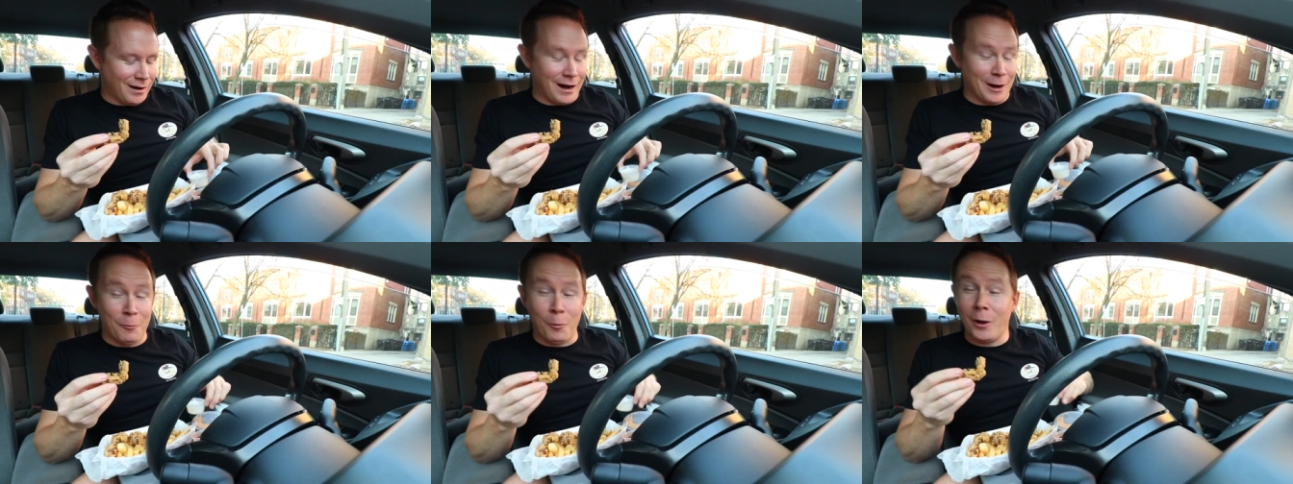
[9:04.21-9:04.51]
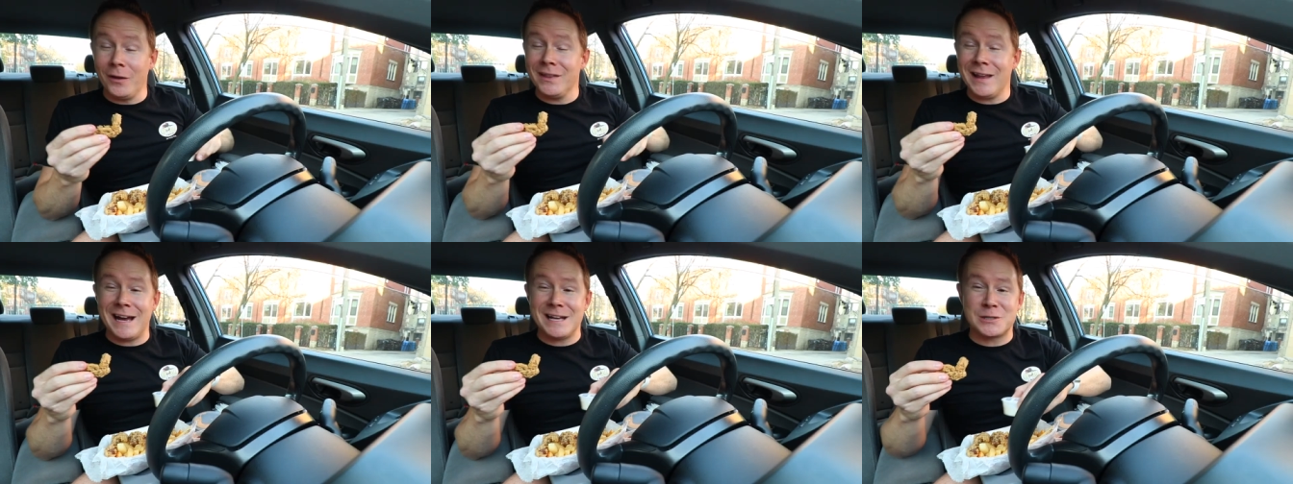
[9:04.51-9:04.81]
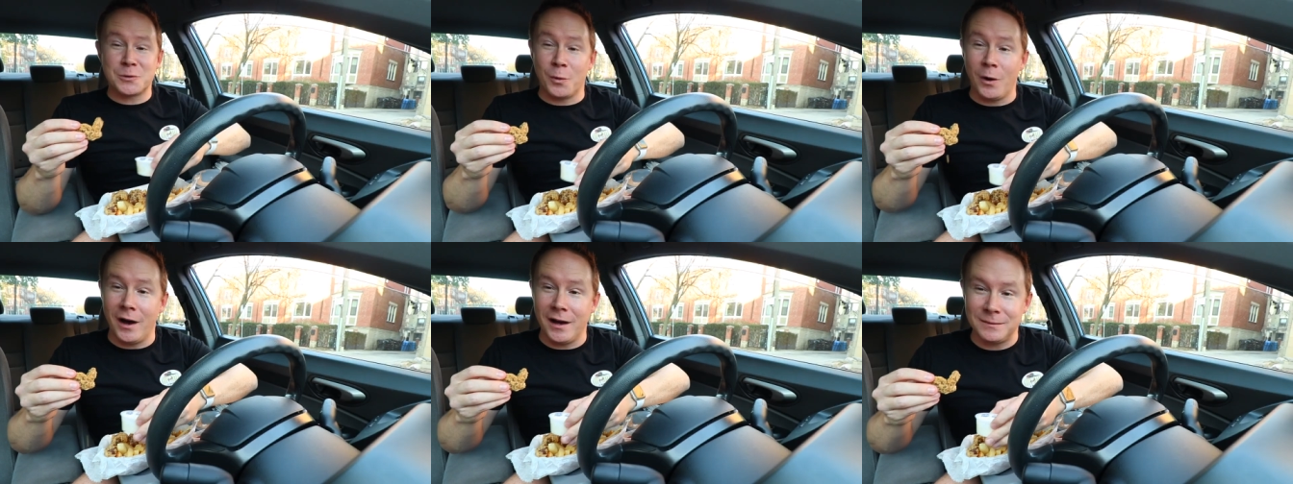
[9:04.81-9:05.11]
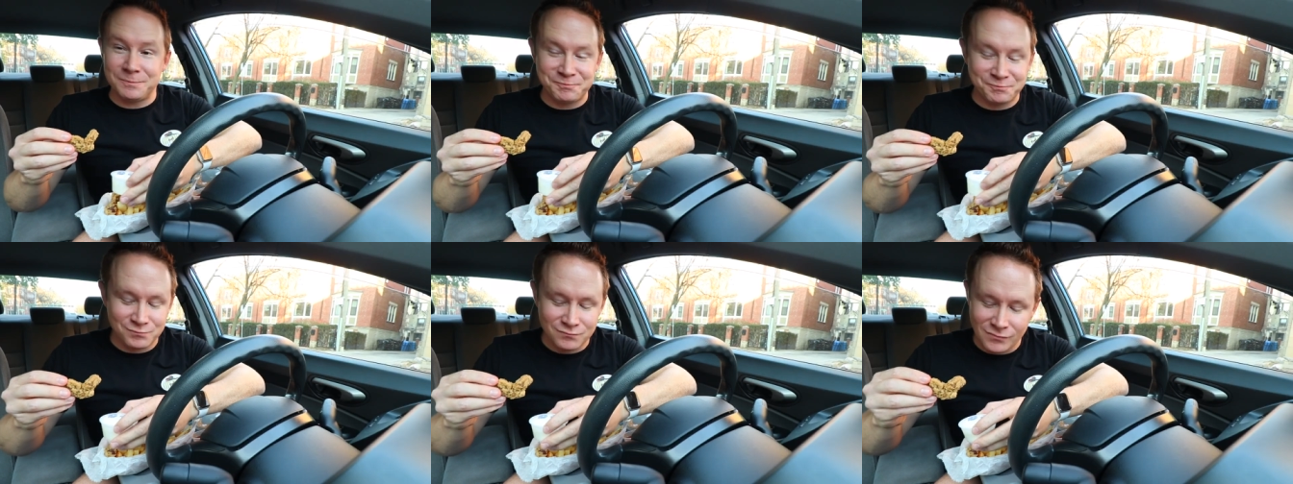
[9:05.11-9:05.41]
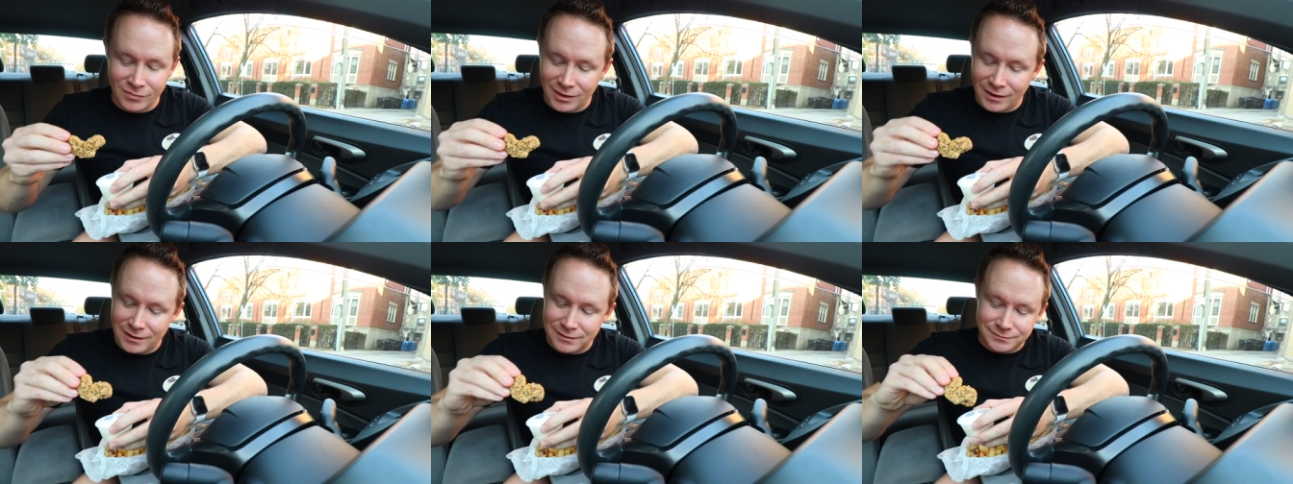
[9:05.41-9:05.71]
right, one last one.
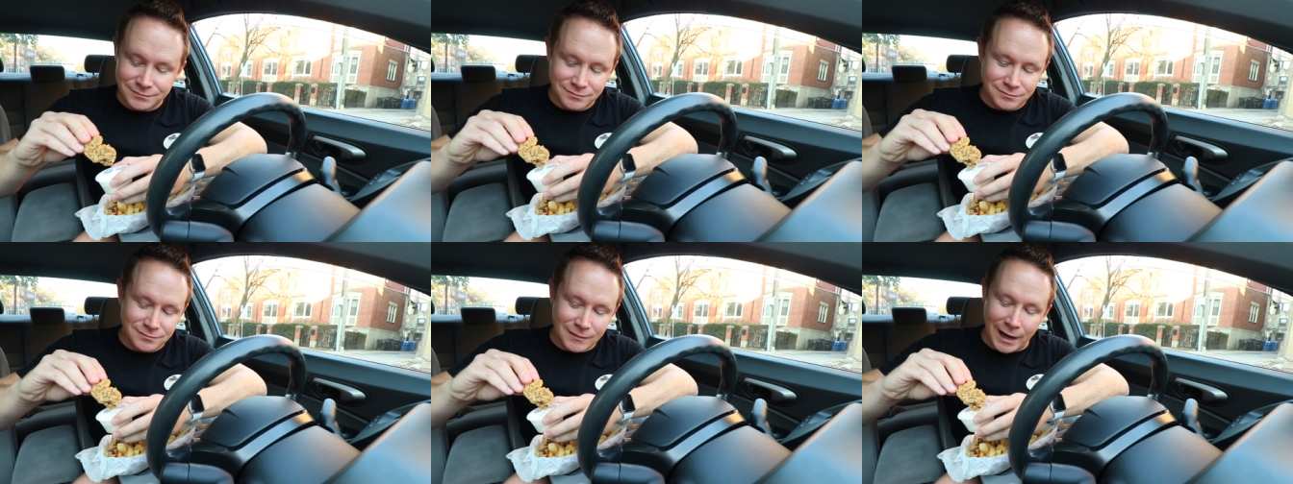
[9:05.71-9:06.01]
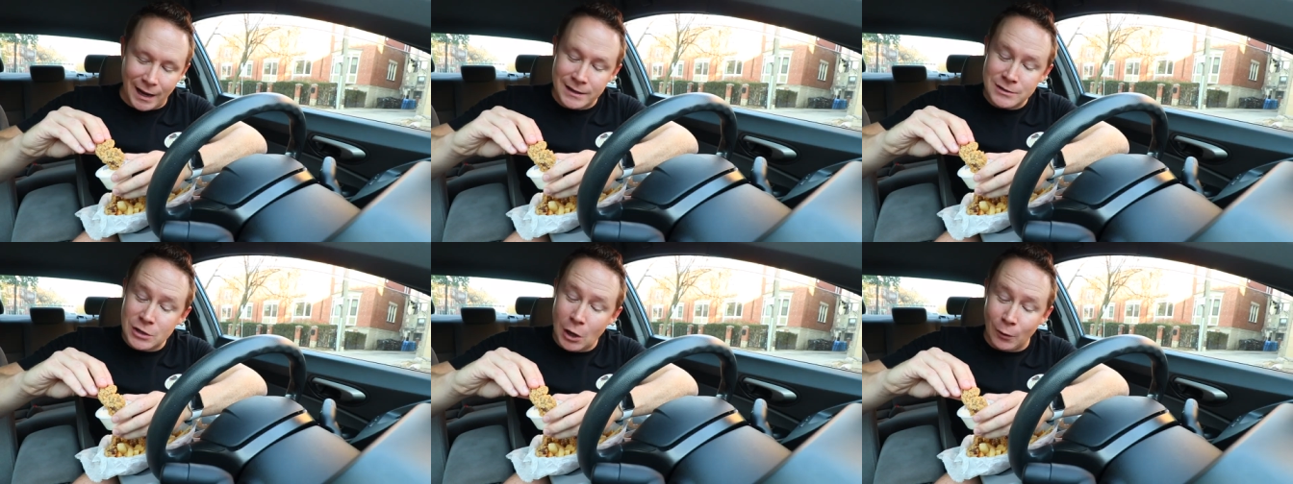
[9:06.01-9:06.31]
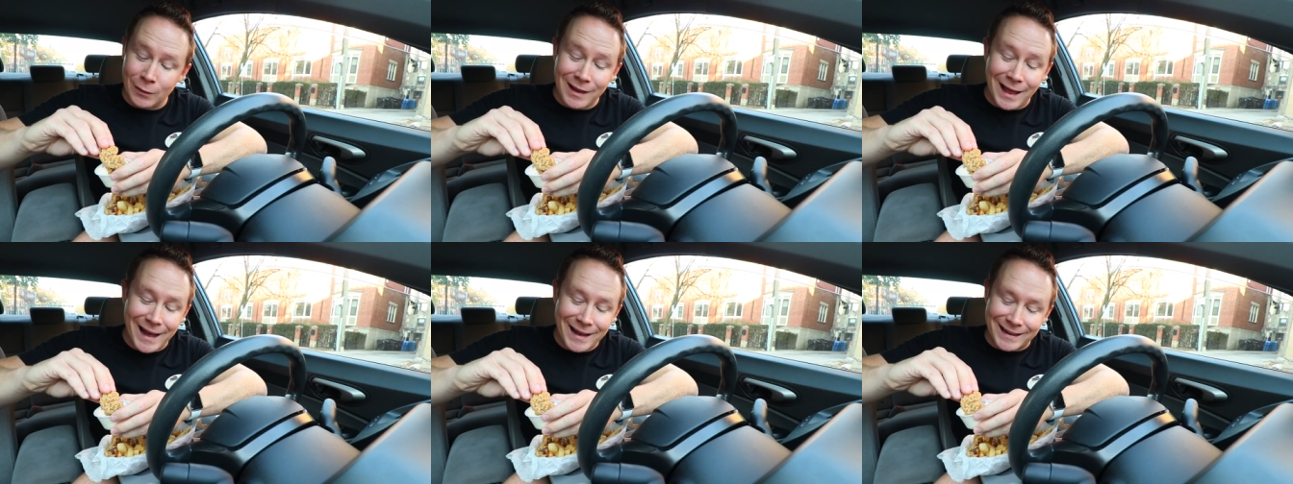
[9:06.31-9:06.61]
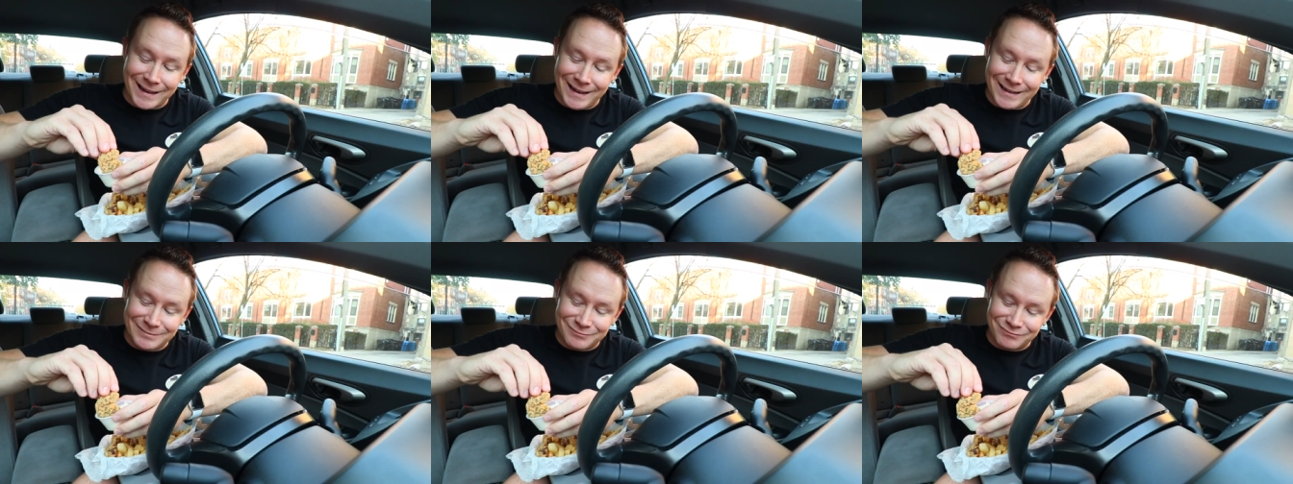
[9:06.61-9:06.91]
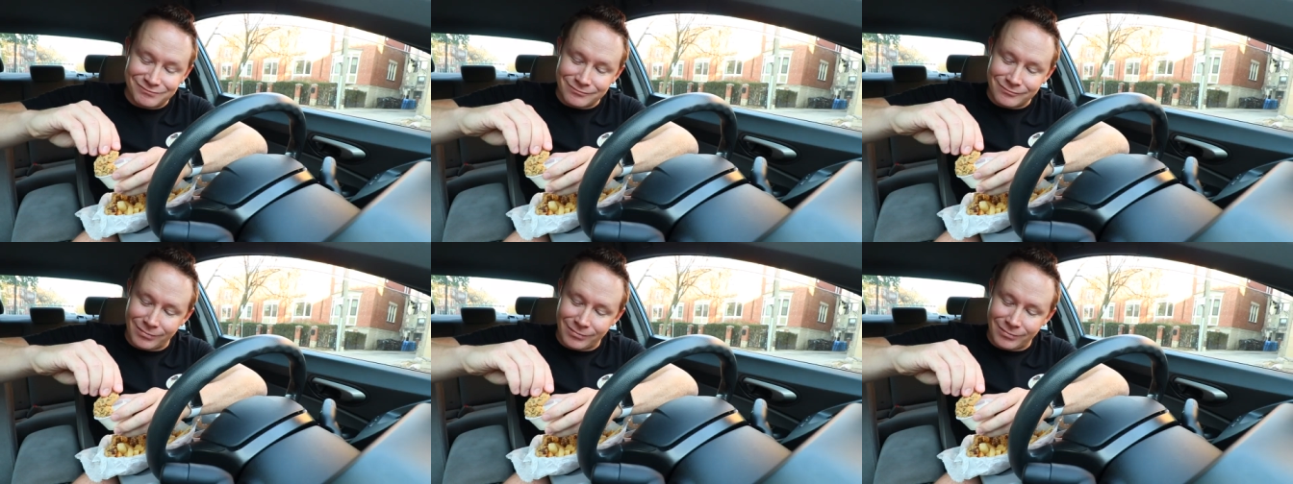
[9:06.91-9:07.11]
I don't like it.